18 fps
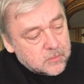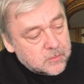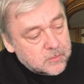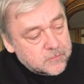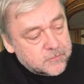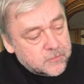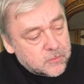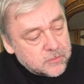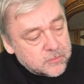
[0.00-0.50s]

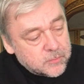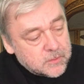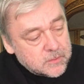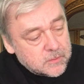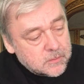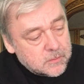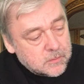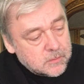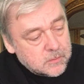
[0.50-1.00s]
the 4th
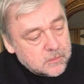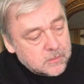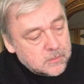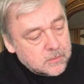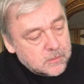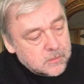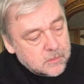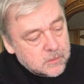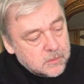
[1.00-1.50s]
one,
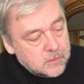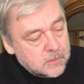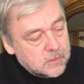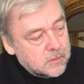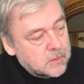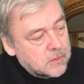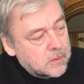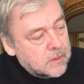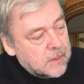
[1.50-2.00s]

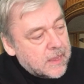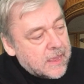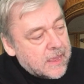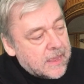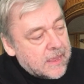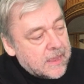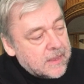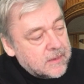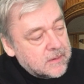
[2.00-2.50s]

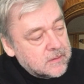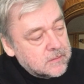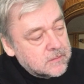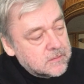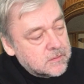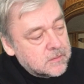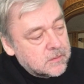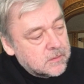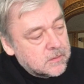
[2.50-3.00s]

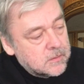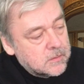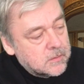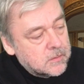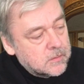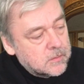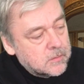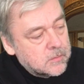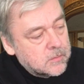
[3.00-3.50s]
and
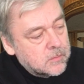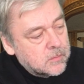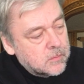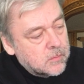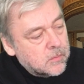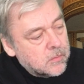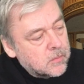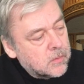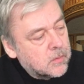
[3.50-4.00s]

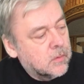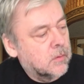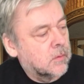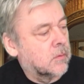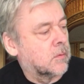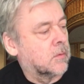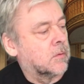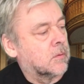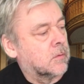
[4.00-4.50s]

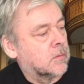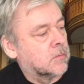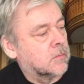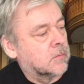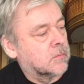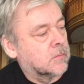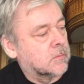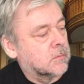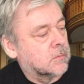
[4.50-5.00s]

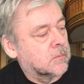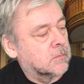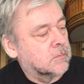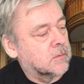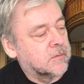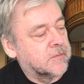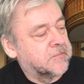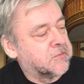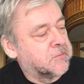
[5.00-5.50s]
I
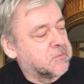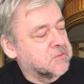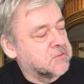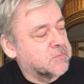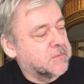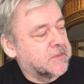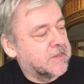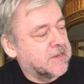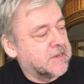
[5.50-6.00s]
don't even know which
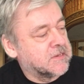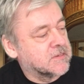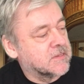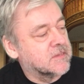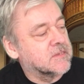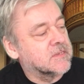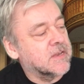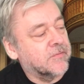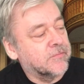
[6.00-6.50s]
one that is,
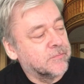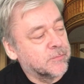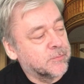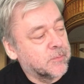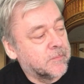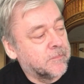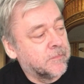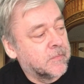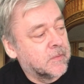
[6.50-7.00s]
the 7th
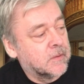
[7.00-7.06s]
one.